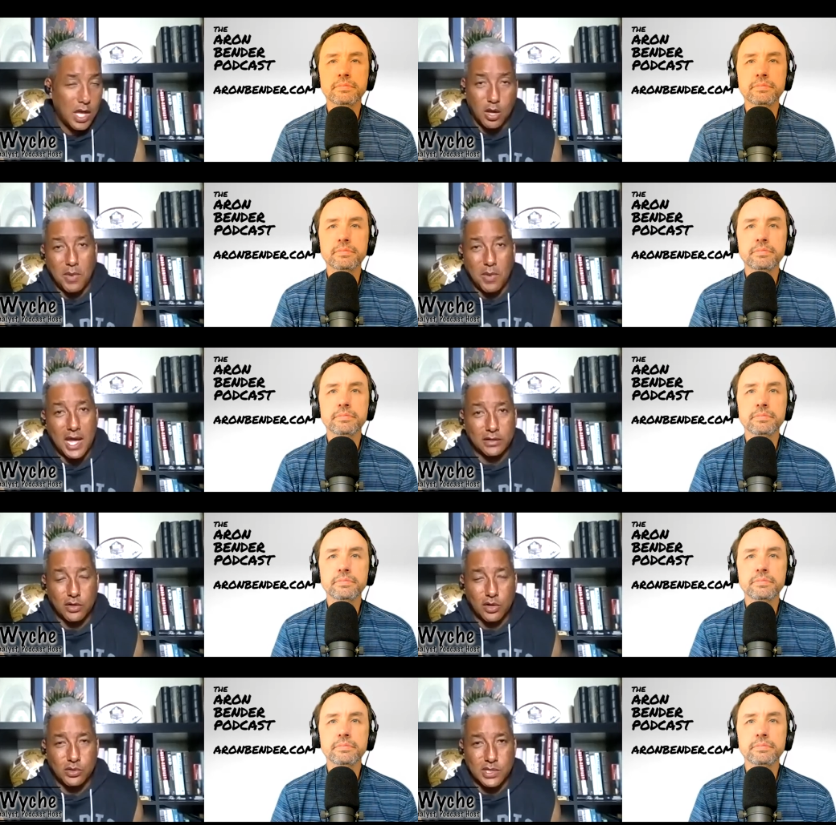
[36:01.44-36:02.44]
Speaker 1: go back to
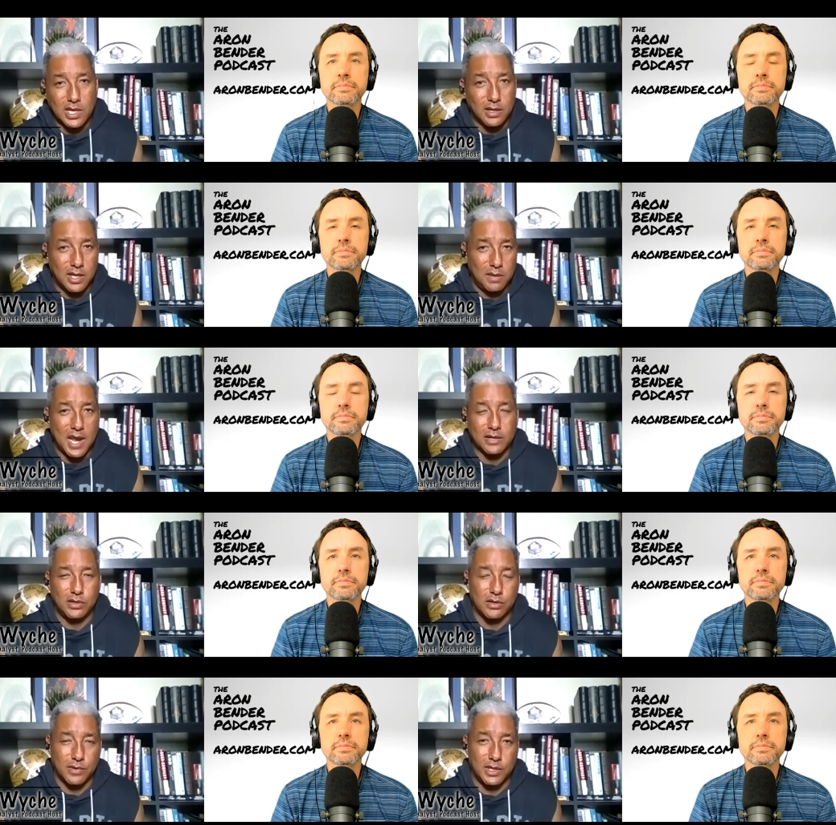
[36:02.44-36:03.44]
their hotel, and head back
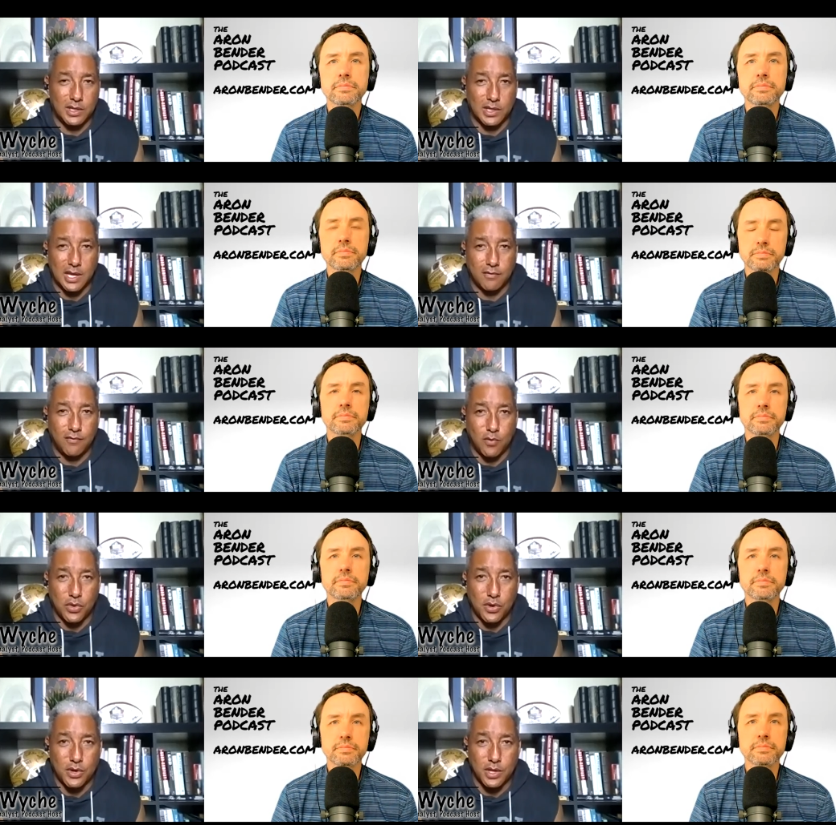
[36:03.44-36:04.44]
to the arena at like
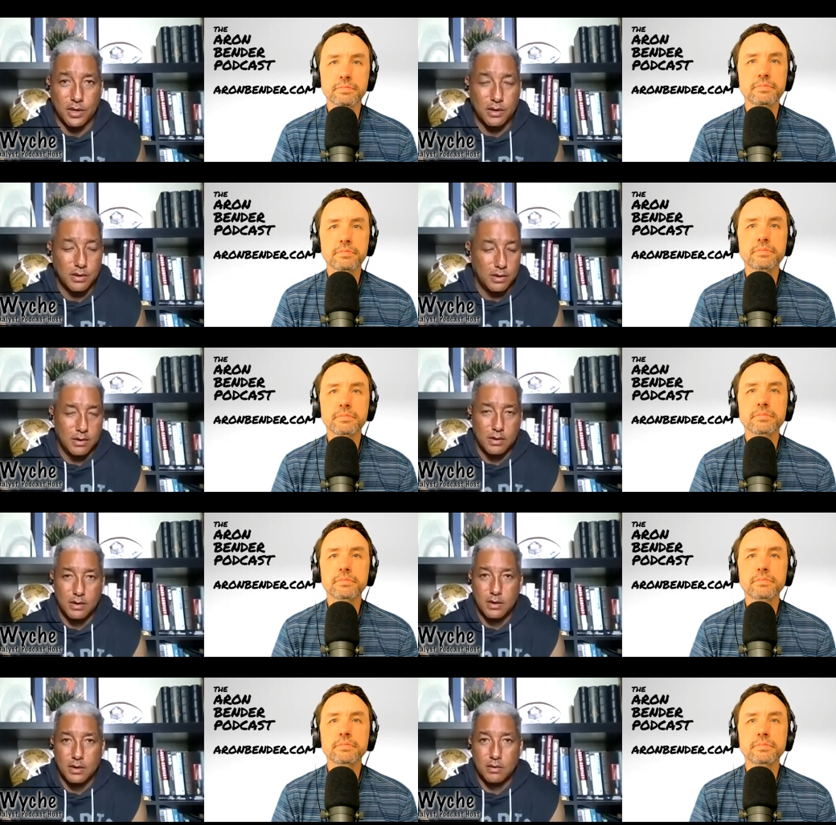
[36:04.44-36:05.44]
4:30.
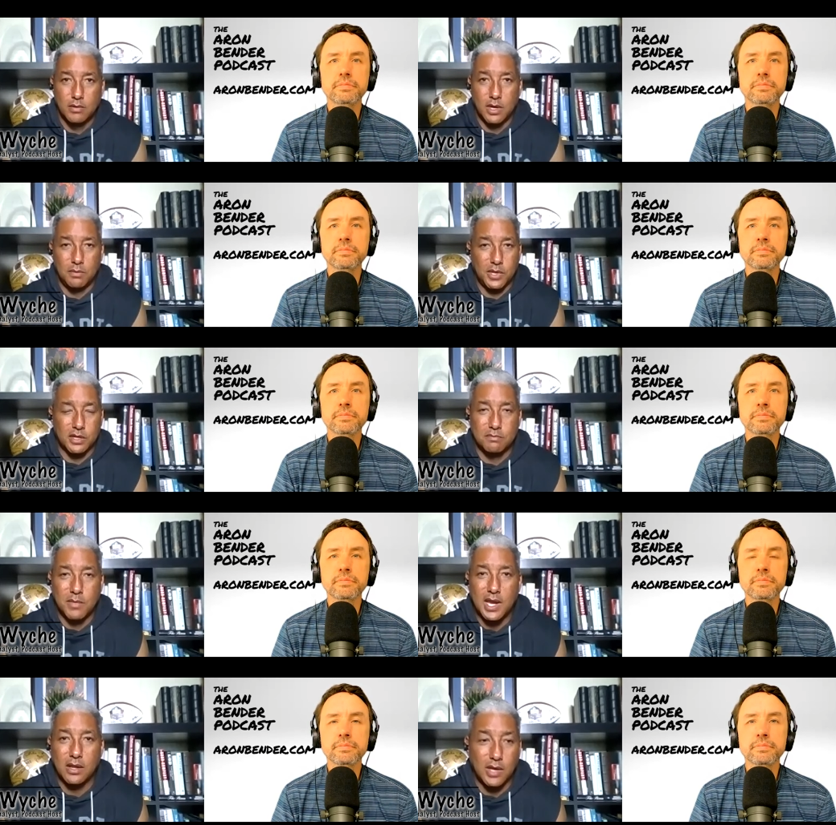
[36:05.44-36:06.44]
Well, because
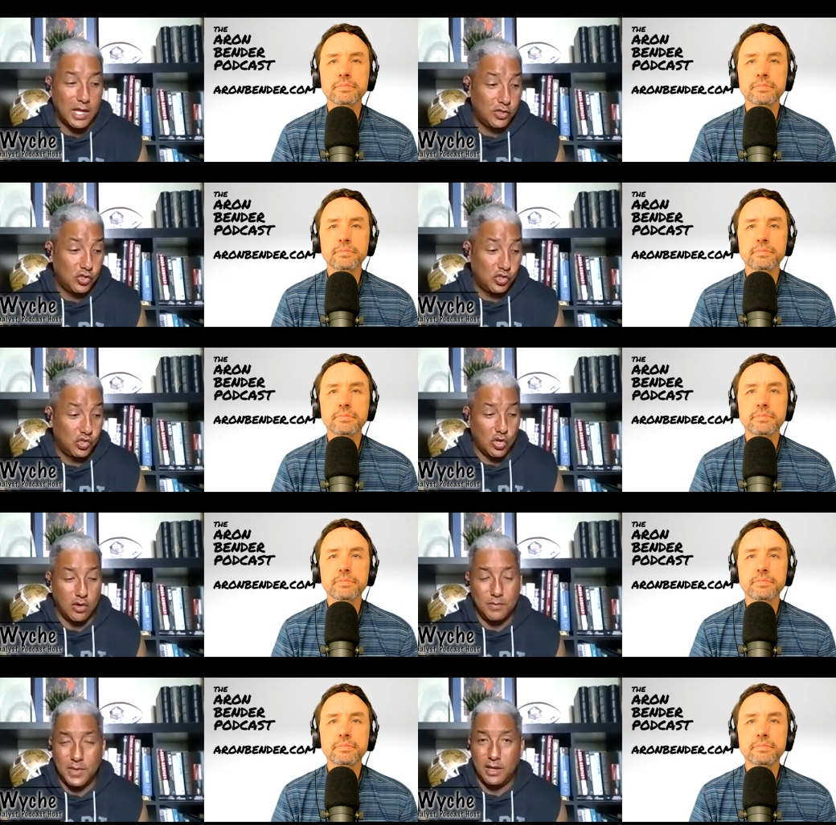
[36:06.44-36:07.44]
Michael had
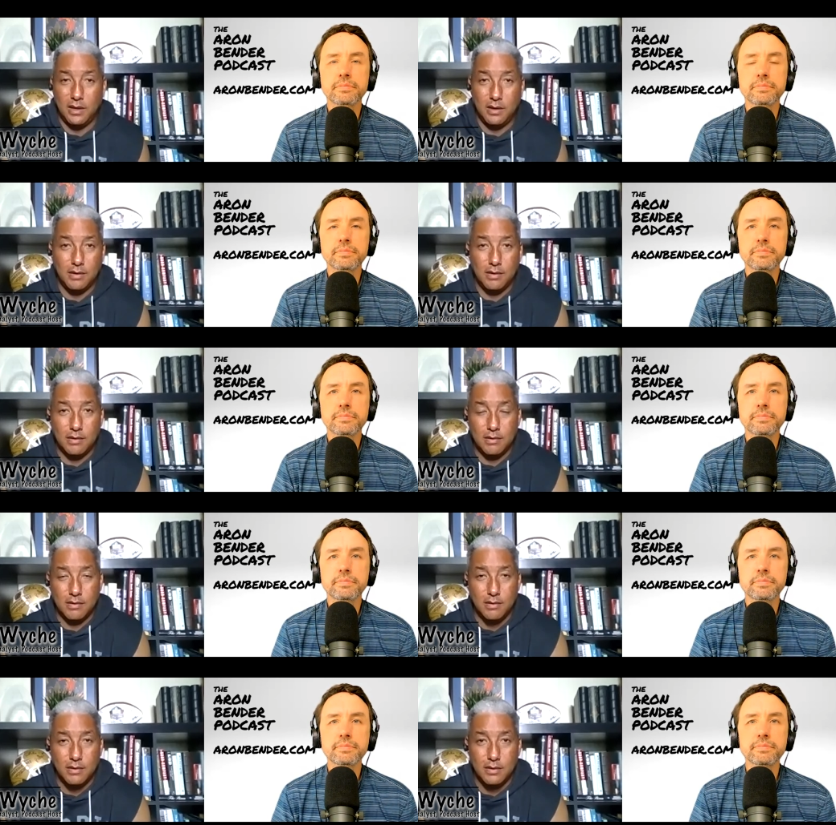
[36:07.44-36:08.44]
so many
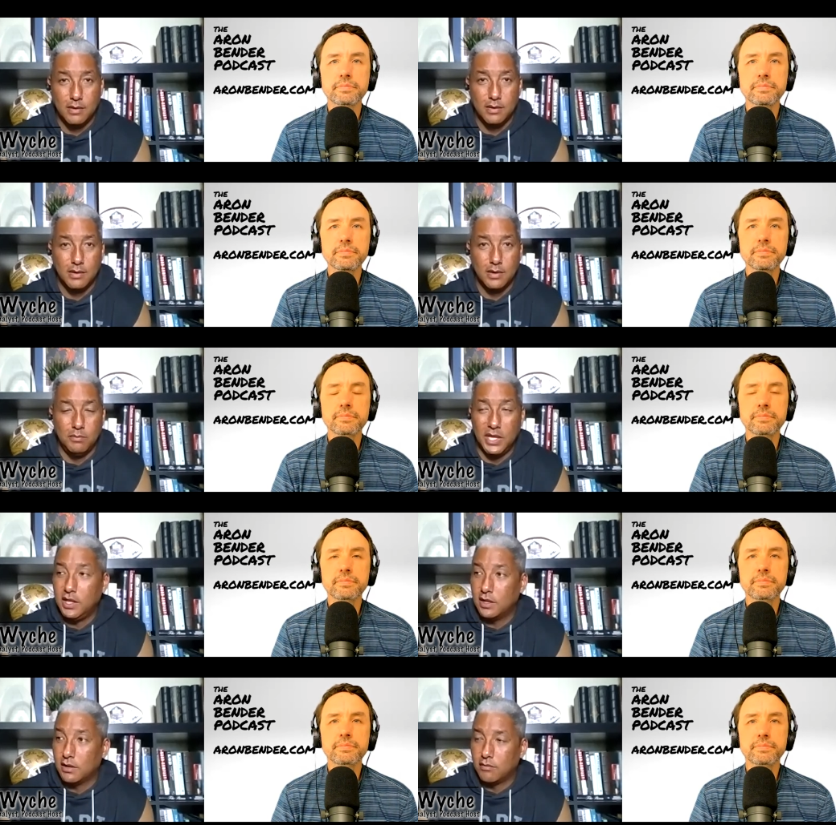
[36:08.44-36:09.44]

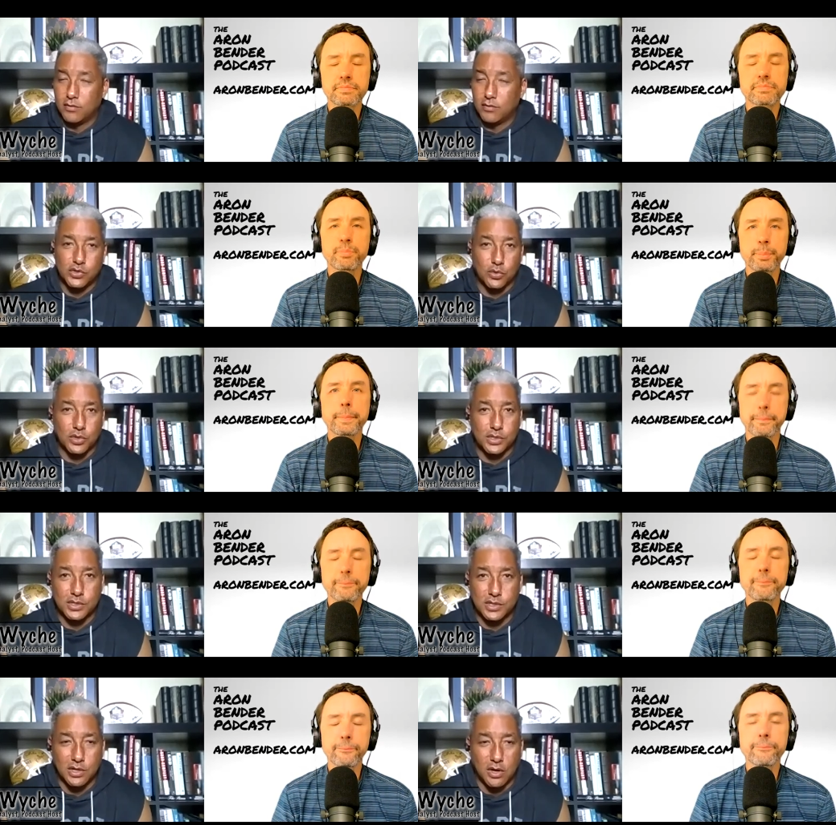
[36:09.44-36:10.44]
media
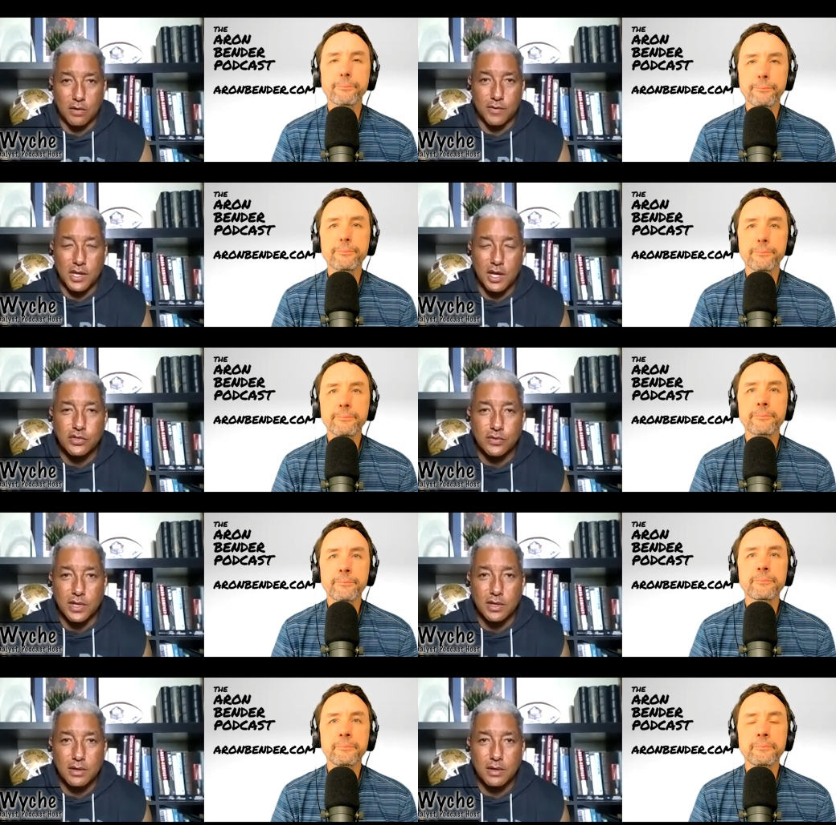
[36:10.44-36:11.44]
sources, you know, all over the
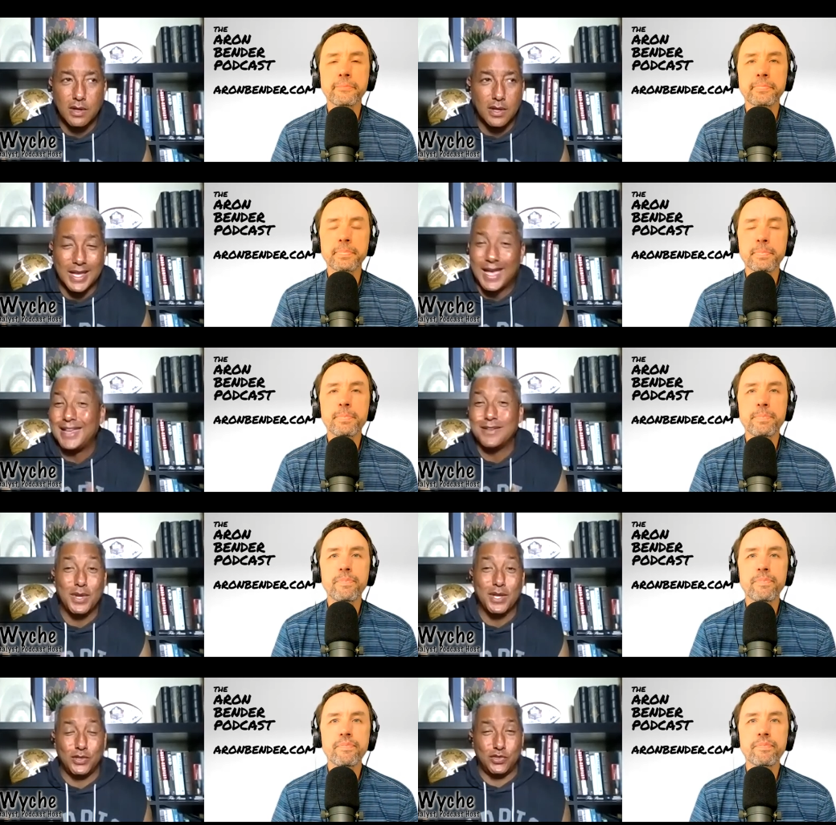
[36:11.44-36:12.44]
country, like I had to
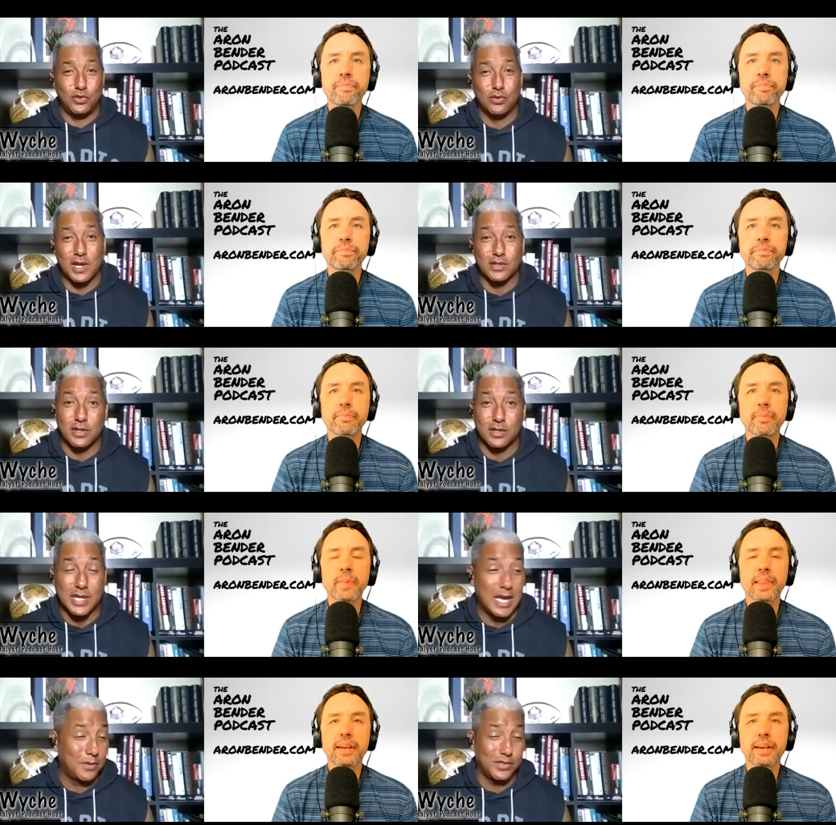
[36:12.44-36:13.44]
be at these shootarounds all the
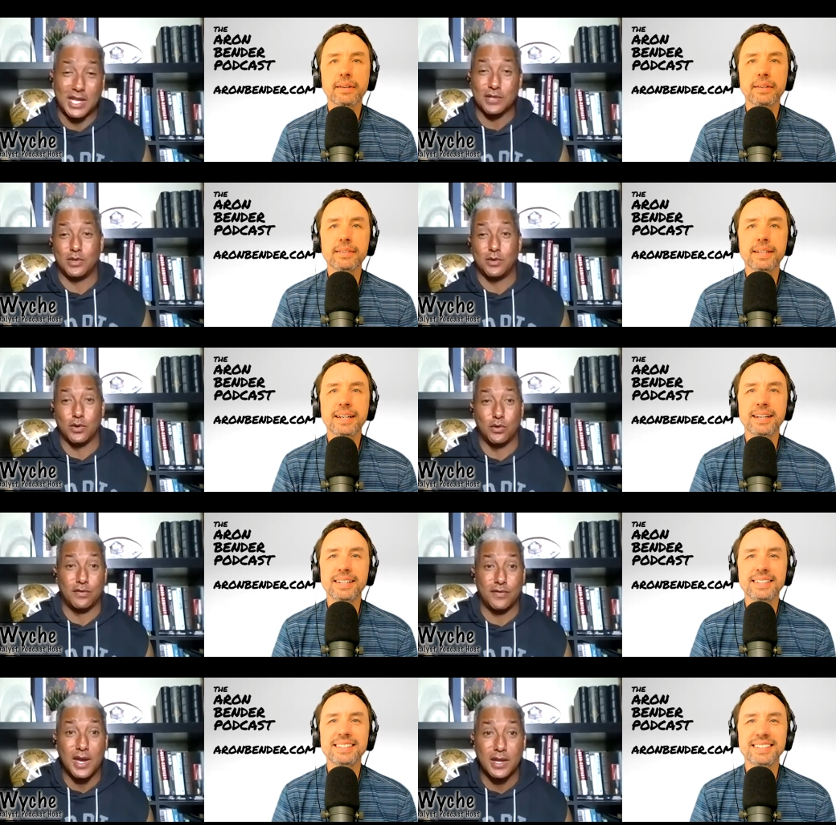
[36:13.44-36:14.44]
time because that's where they were going
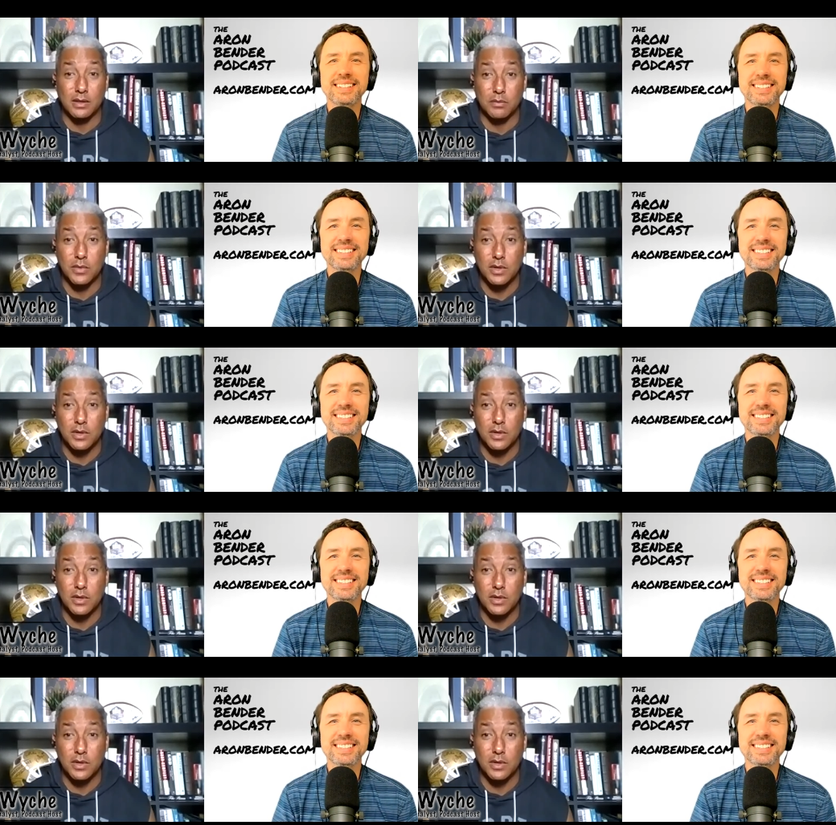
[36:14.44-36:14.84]
to find them.